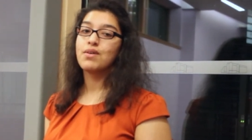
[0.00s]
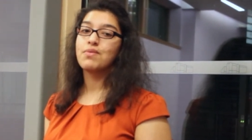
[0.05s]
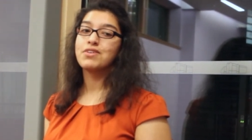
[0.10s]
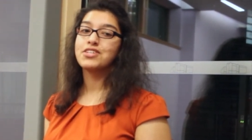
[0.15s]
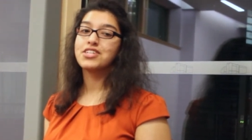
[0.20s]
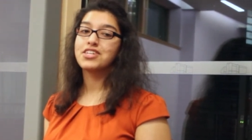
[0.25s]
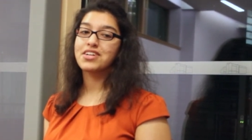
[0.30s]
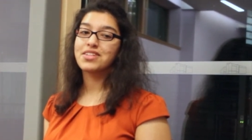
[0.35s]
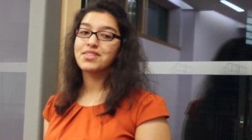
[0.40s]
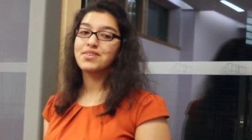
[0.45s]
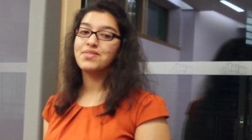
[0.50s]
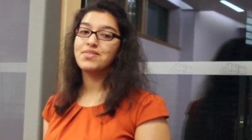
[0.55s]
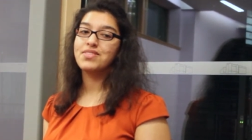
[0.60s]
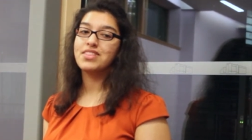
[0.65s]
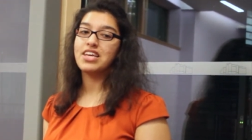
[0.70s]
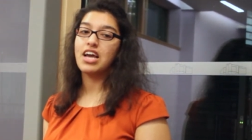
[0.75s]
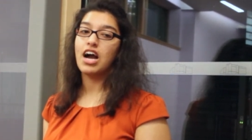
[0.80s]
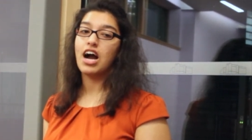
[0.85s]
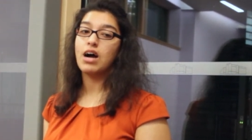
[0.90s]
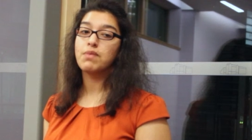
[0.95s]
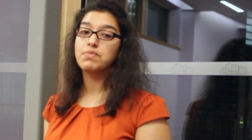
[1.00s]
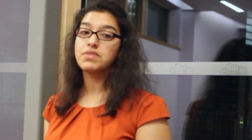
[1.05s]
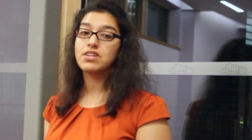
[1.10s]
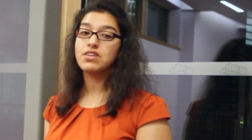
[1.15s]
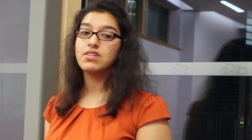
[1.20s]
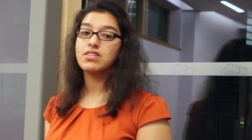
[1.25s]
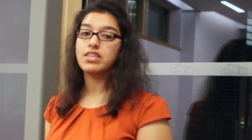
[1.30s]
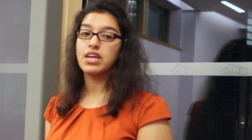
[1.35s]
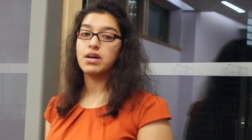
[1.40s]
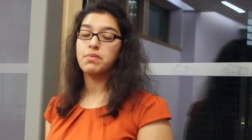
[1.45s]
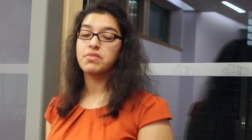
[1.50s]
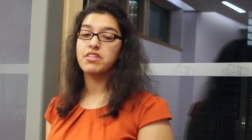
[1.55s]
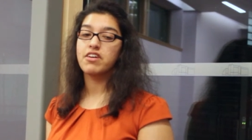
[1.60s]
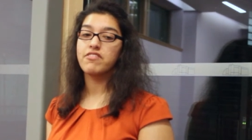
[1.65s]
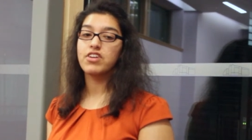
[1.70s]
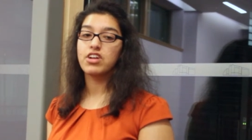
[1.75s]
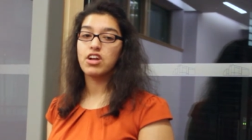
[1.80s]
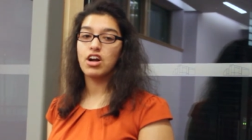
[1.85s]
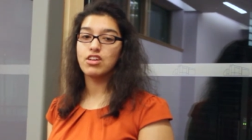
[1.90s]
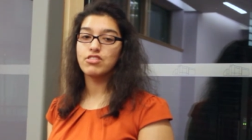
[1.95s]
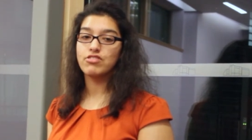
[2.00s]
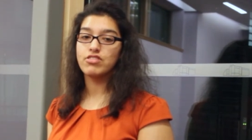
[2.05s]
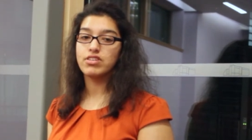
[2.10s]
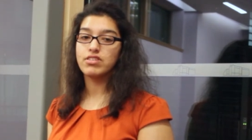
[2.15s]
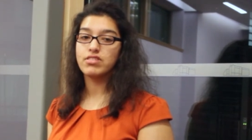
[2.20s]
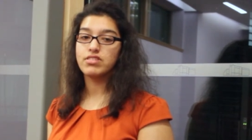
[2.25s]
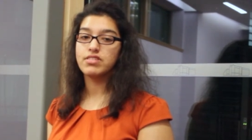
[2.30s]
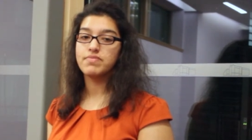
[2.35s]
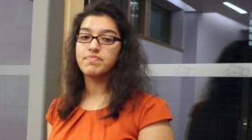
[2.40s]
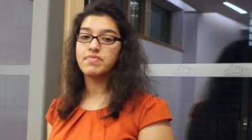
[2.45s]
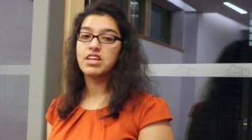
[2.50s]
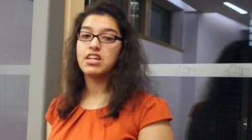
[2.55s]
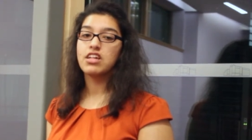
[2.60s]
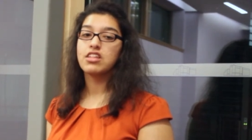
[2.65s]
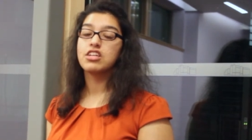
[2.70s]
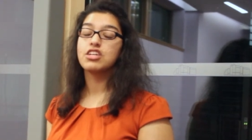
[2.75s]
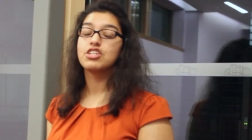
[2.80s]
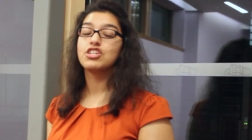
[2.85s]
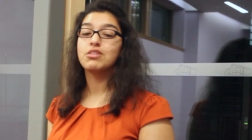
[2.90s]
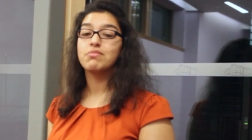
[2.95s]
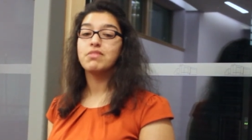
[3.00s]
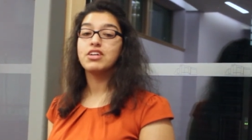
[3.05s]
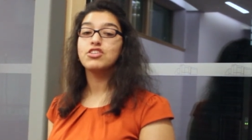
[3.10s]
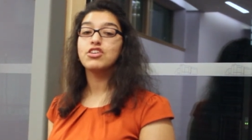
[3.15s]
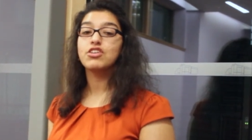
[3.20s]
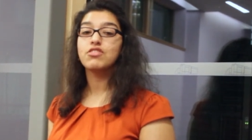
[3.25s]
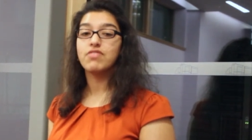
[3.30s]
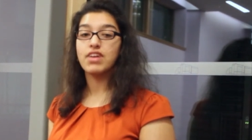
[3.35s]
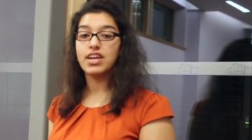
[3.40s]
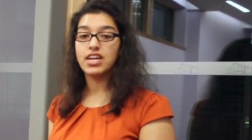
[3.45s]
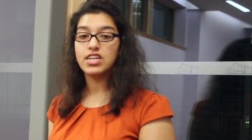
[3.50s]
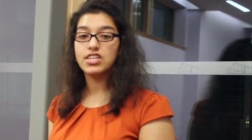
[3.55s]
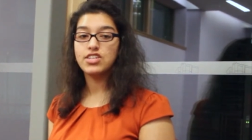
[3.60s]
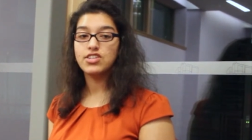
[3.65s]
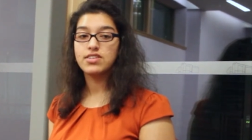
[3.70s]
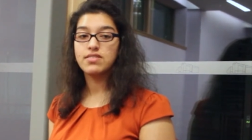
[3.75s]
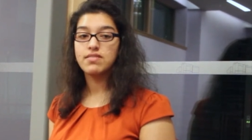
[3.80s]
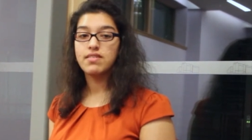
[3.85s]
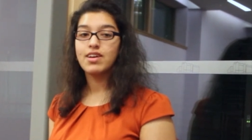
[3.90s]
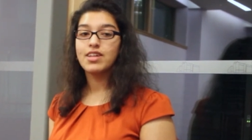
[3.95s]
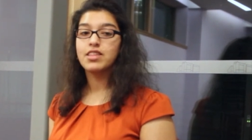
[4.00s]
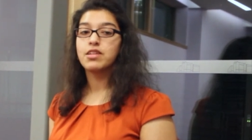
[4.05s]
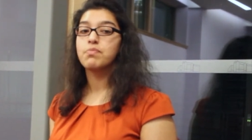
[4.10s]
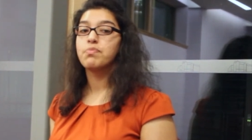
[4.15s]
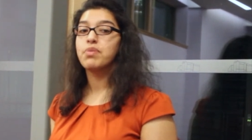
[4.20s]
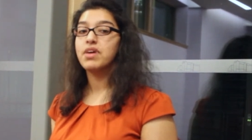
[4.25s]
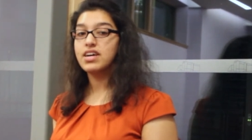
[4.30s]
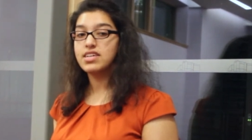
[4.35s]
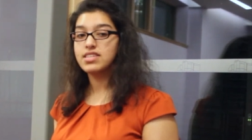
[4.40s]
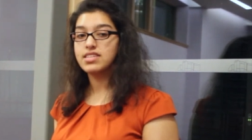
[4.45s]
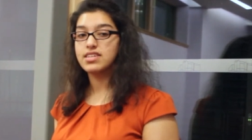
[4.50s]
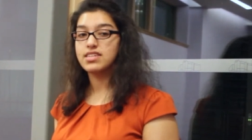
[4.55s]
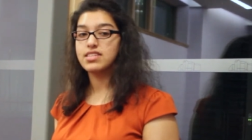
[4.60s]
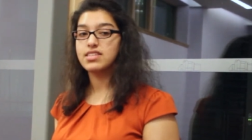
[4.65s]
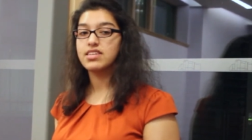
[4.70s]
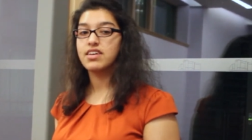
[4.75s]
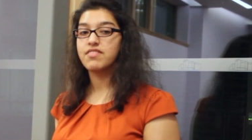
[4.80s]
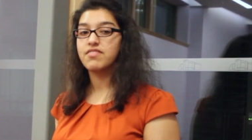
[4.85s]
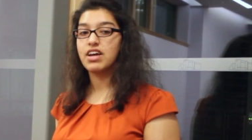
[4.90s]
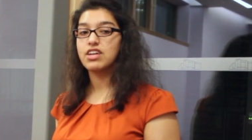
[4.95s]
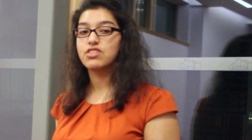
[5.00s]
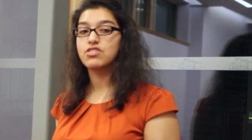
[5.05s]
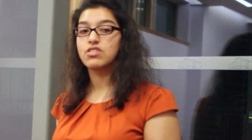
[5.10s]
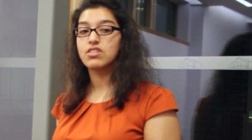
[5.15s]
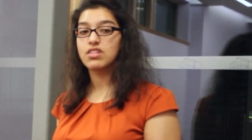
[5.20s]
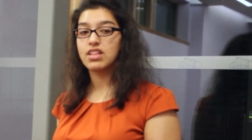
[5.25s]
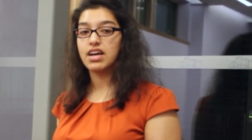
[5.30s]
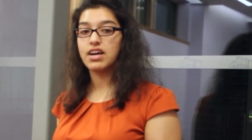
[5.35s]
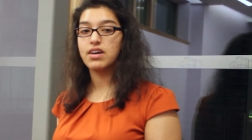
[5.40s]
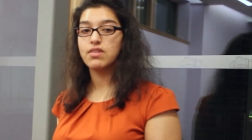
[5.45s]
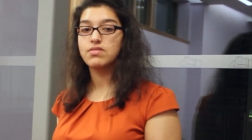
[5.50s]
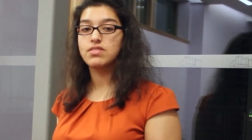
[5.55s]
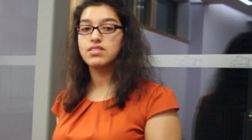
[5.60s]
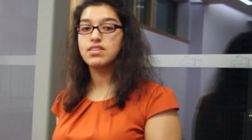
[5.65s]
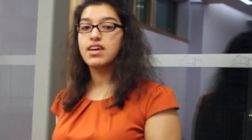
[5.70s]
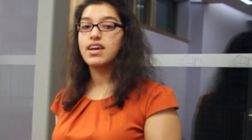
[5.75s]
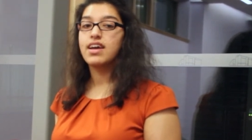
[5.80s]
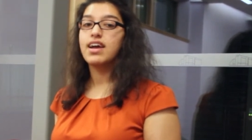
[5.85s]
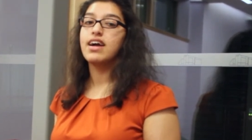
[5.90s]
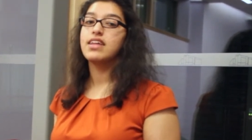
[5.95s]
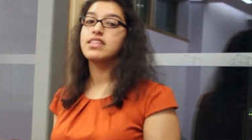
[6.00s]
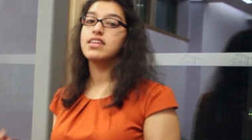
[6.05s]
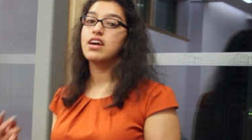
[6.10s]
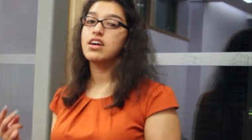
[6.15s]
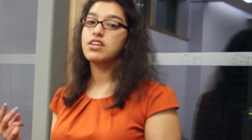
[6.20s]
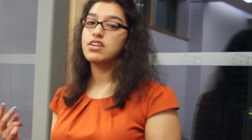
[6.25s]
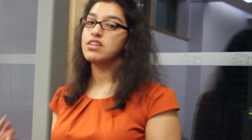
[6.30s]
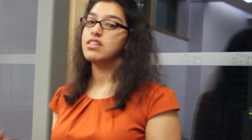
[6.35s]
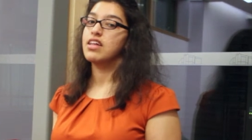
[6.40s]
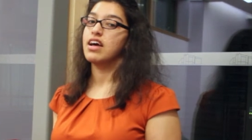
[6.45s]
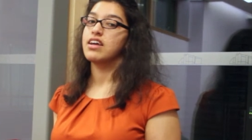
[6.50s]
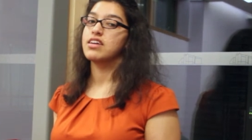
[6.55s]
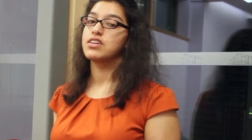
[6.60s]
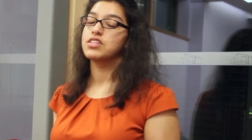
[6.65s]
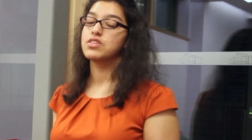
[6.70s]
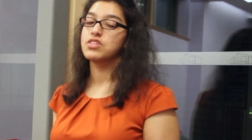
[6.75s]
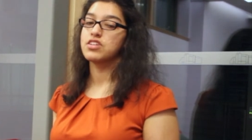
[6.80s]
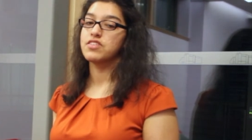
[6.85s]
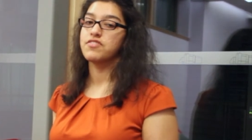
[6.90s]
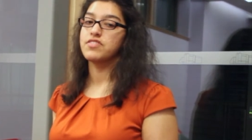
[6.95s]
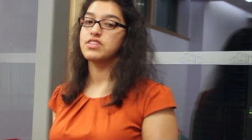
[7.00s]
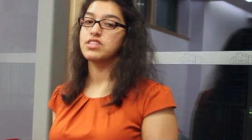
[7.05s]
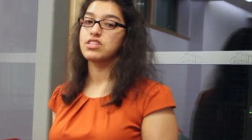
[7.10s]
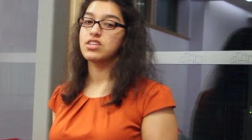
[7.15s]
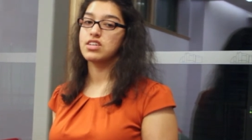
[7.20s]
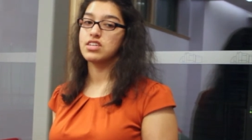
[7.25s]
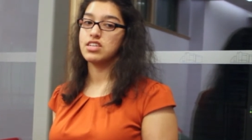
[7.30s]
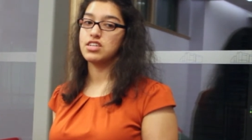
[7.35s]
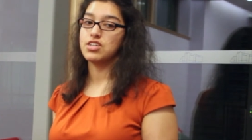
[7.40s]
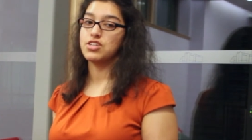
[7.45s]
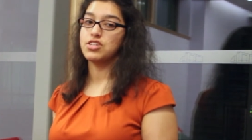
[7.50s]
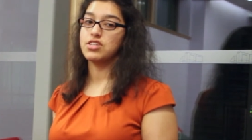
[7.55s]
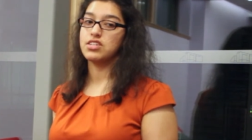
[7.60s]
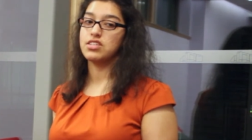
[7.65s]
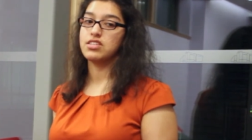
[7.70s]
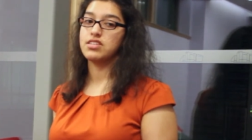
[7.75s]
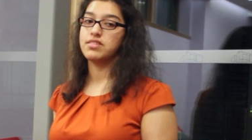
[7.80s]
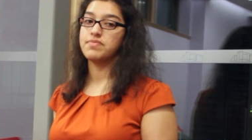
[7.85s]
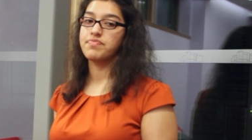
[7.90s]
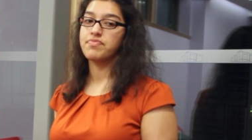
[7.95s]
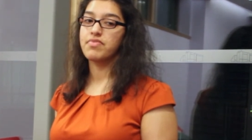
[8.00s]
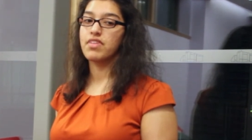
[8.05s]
which include the optical depth of the contrails, the geometric range, the presence of natural clouds, and the underlying surface conditions.